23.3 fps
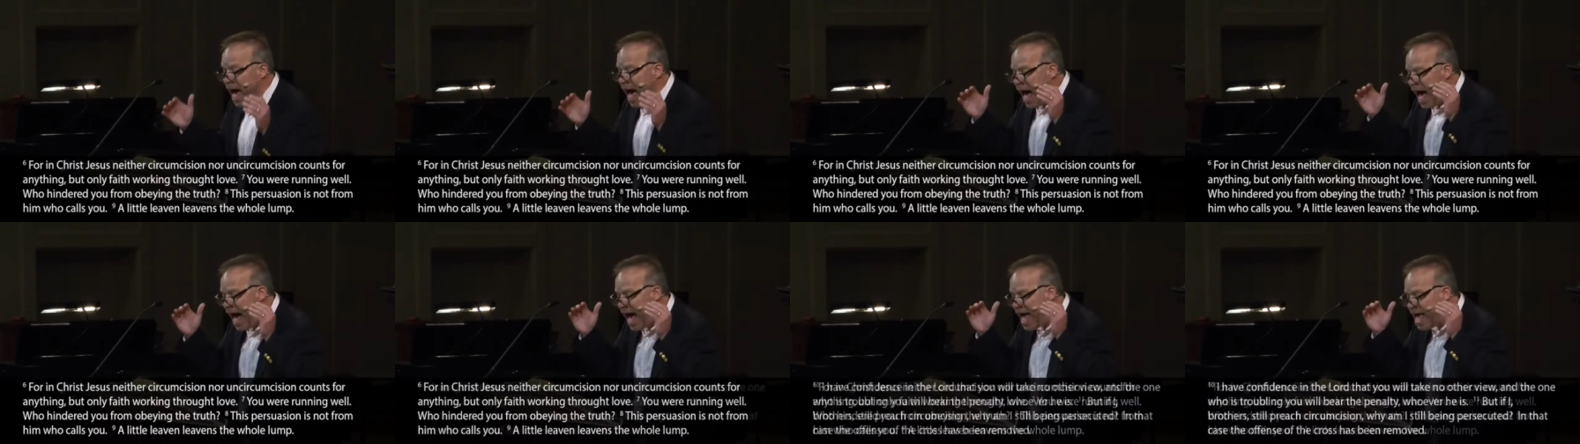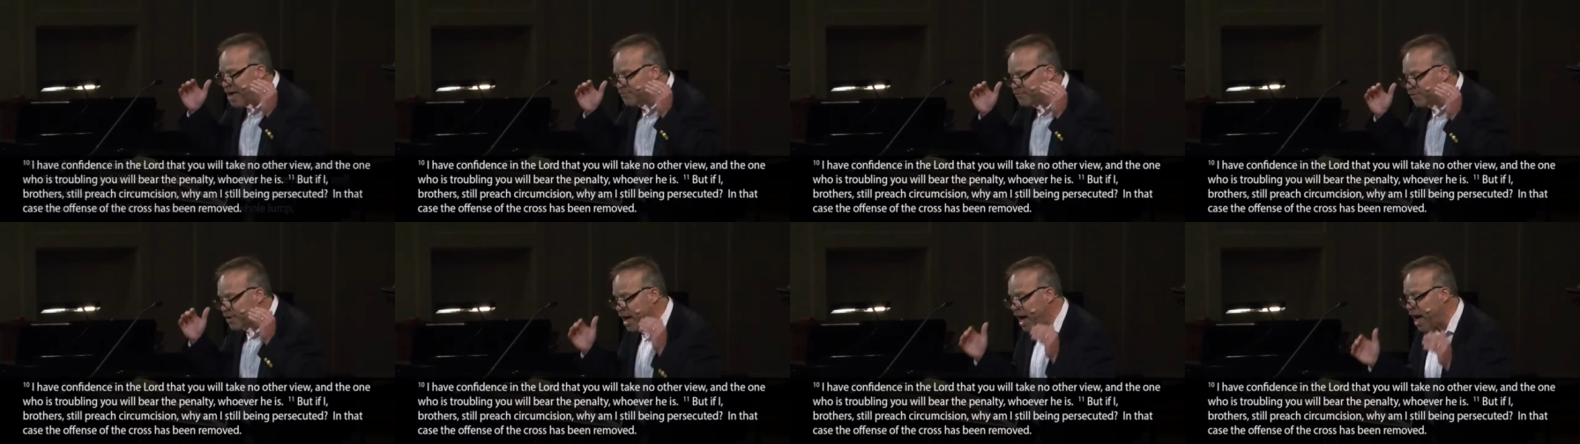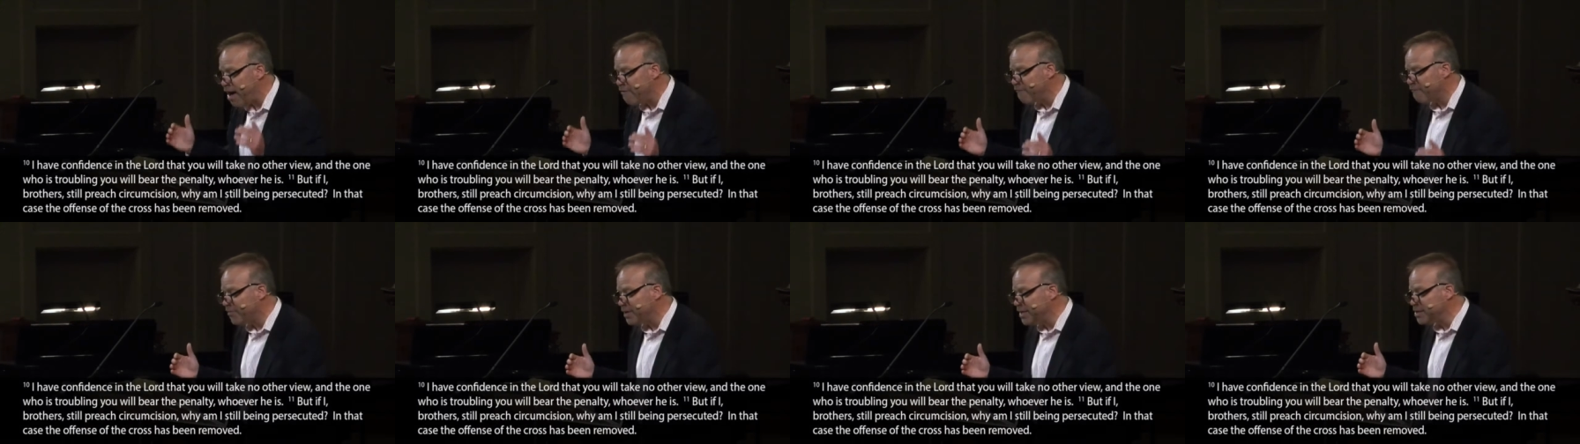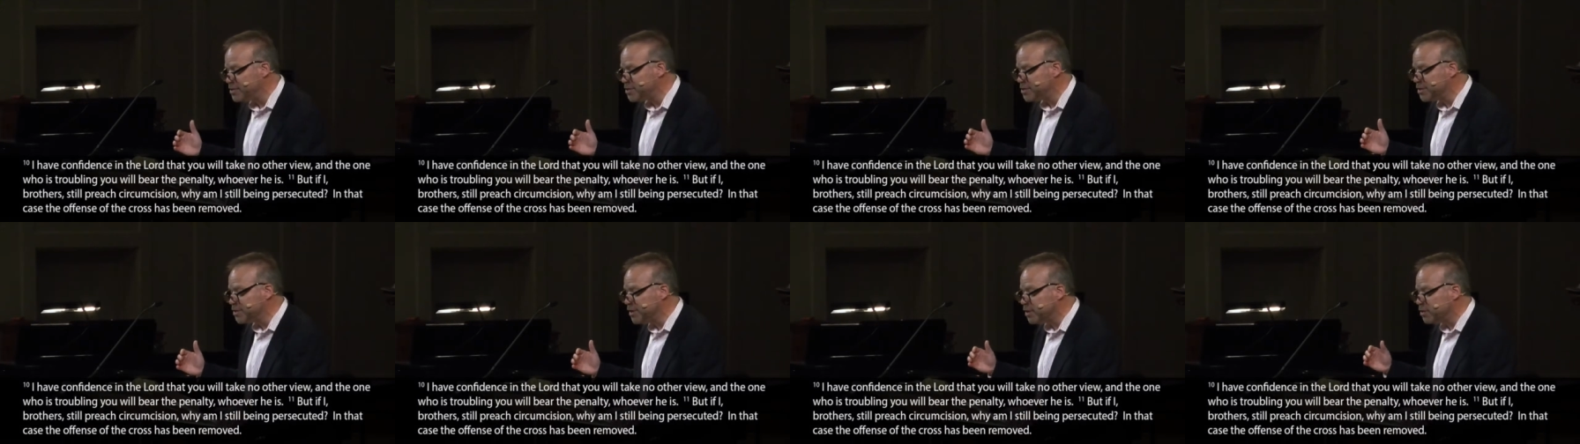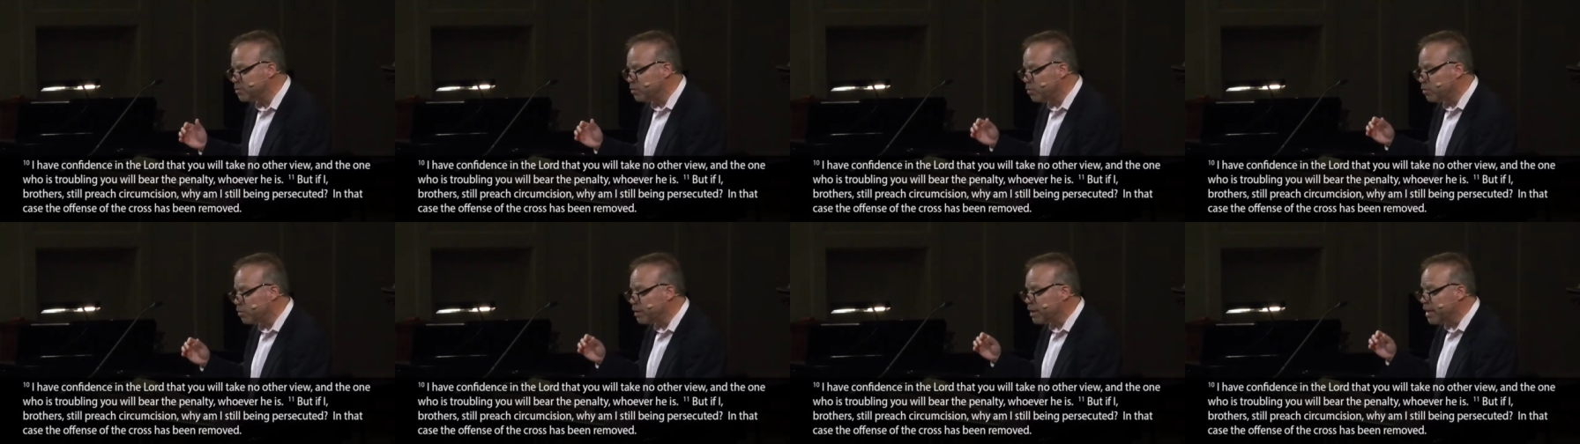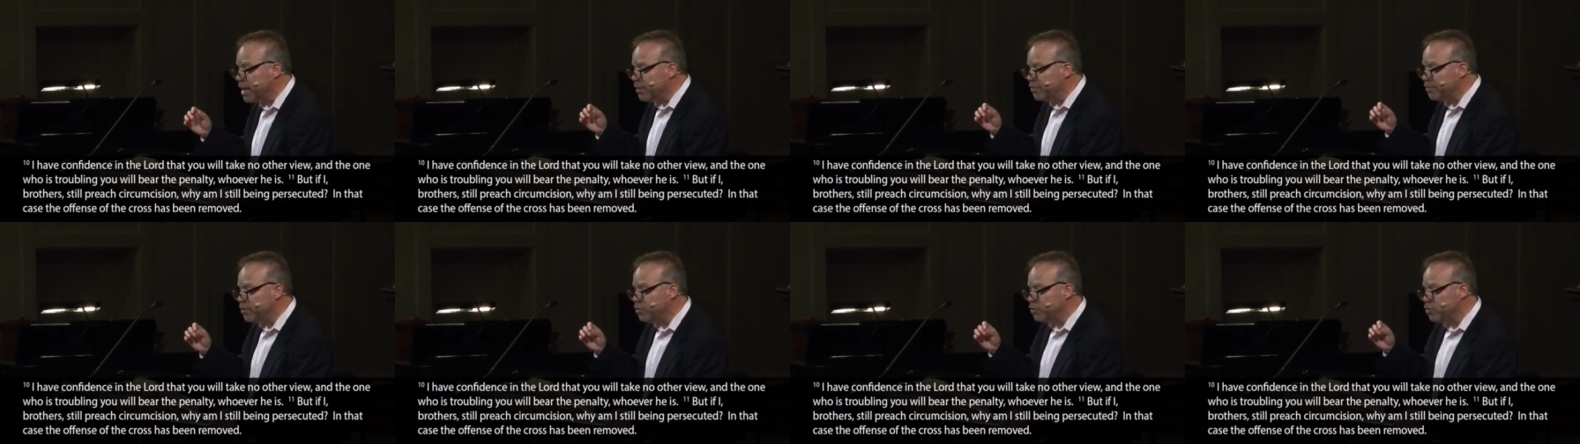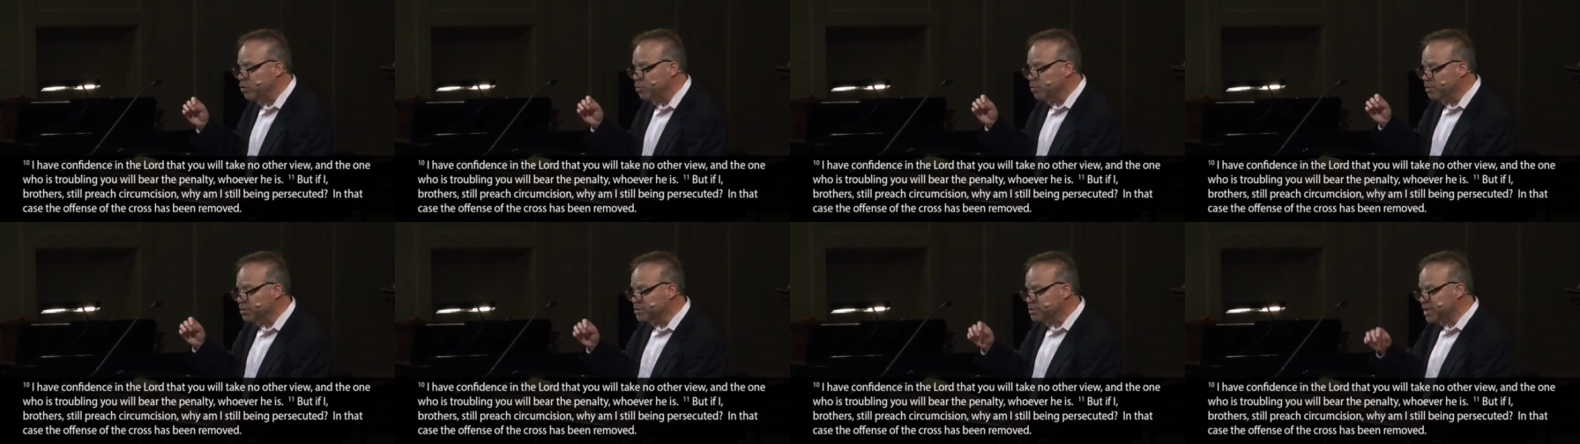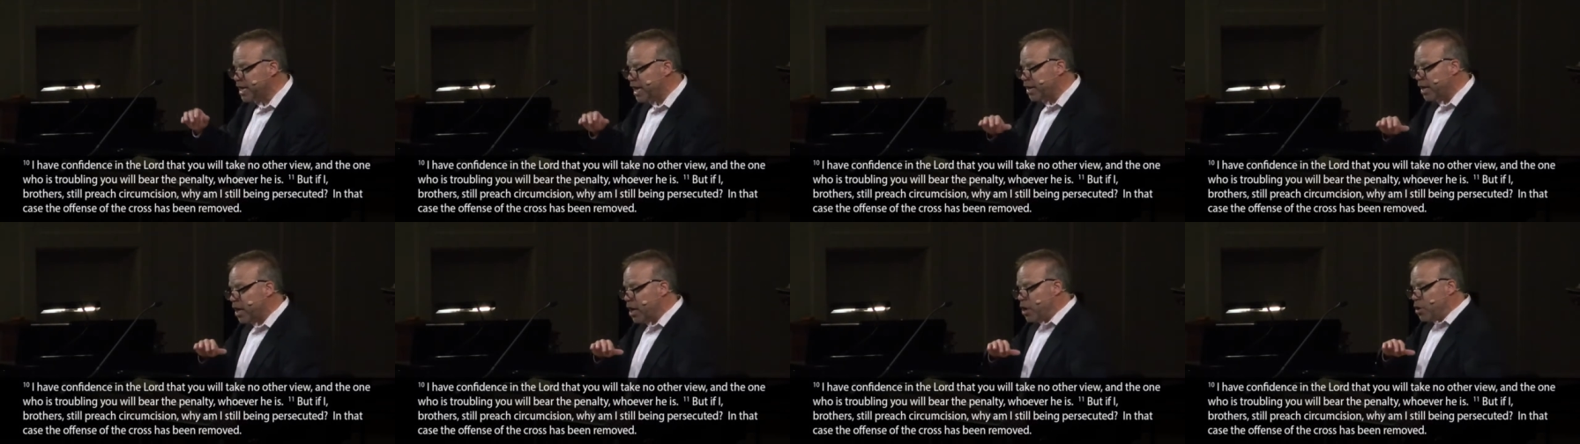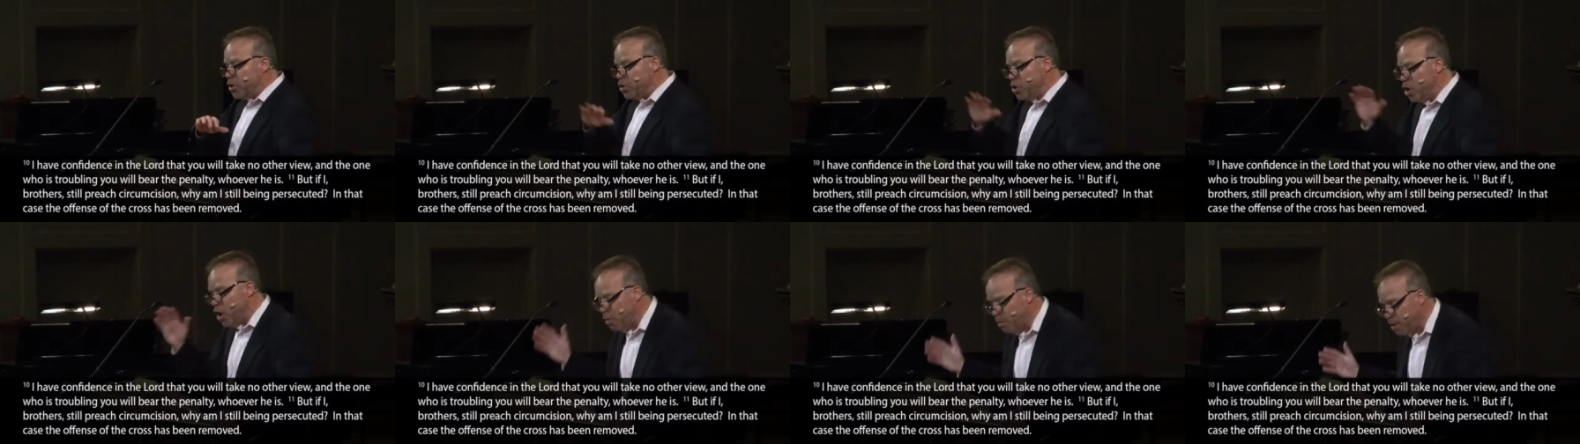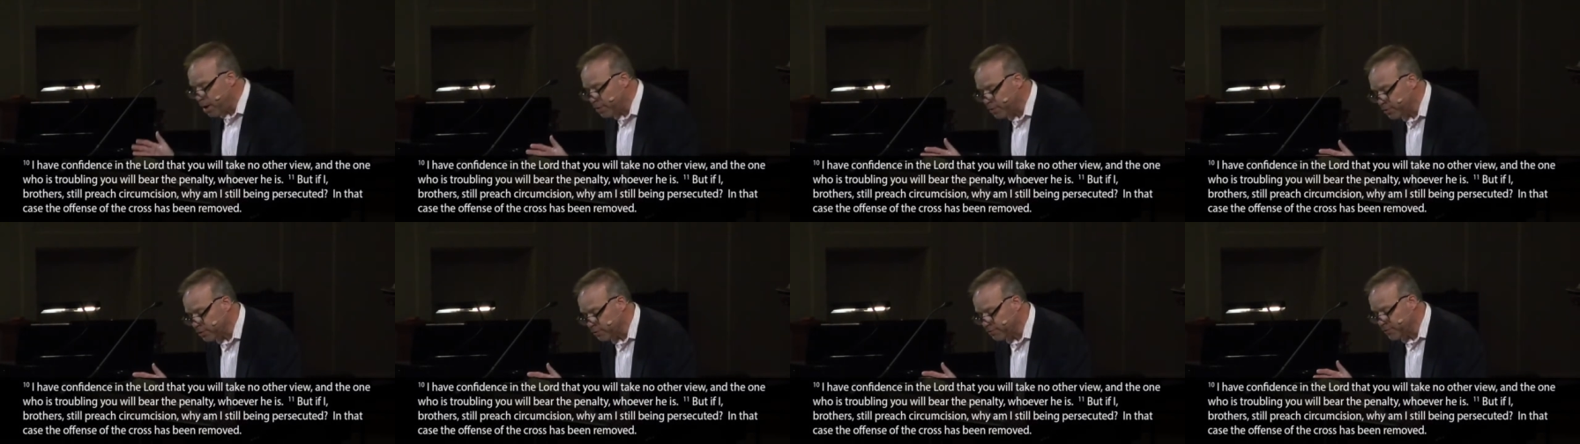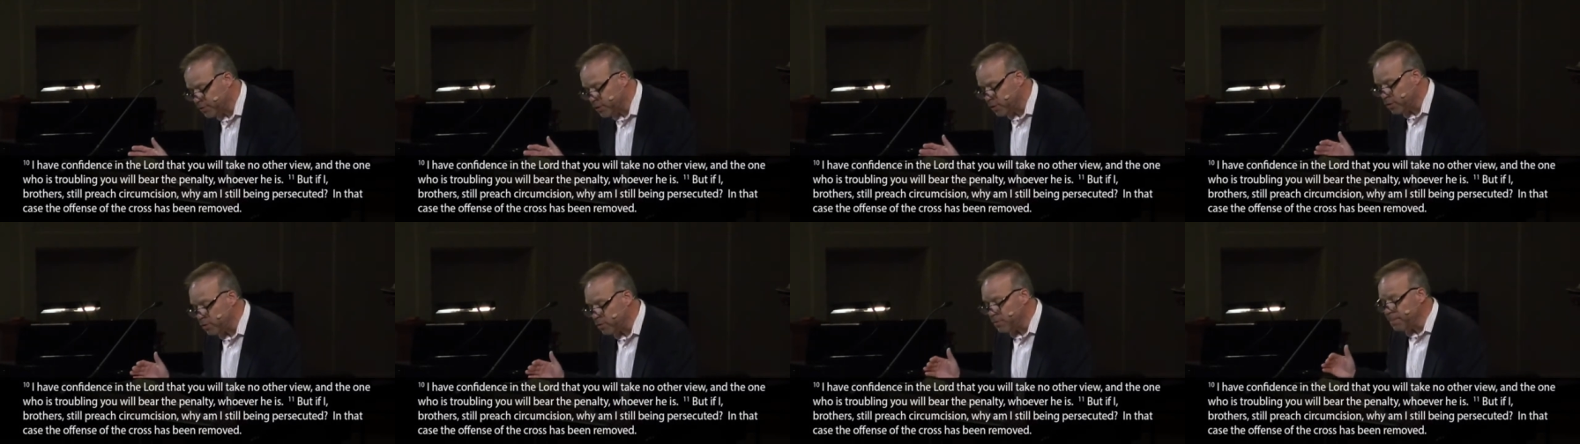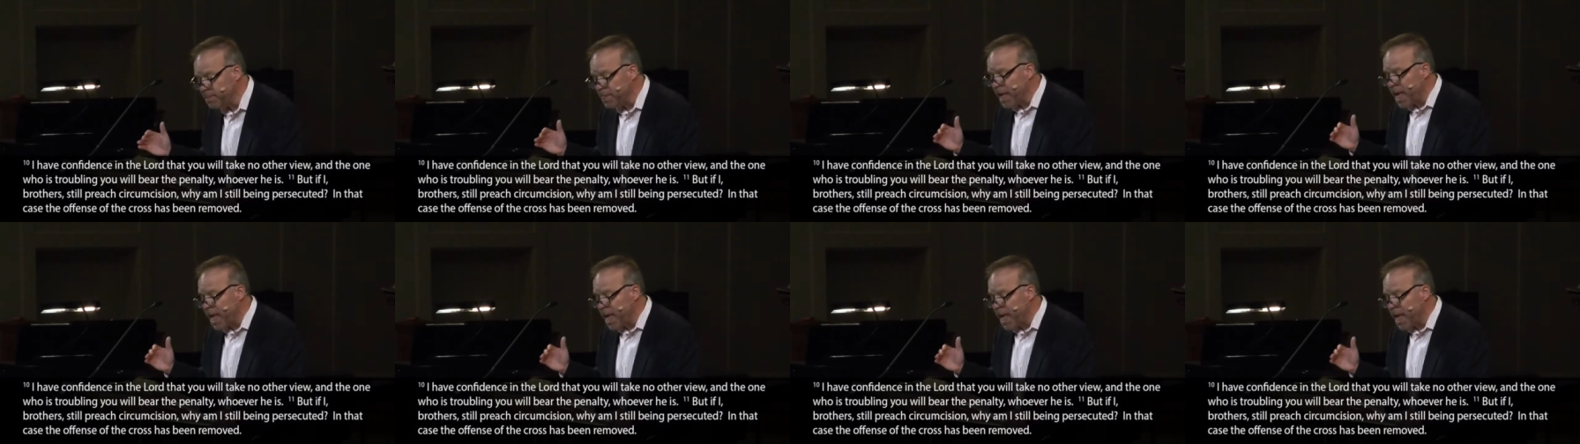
I have confidence in the Lord that you will take no other view,